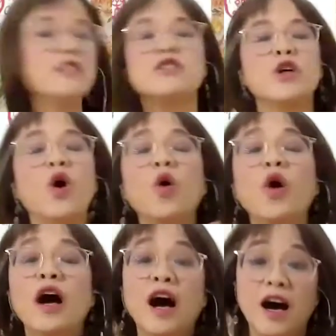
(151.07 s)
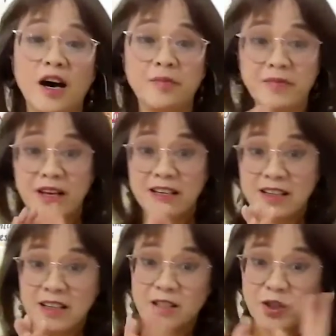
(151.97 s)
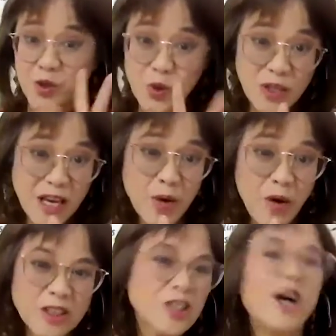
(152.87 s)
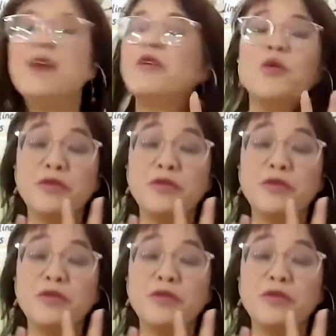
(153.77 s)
So 2-day workshop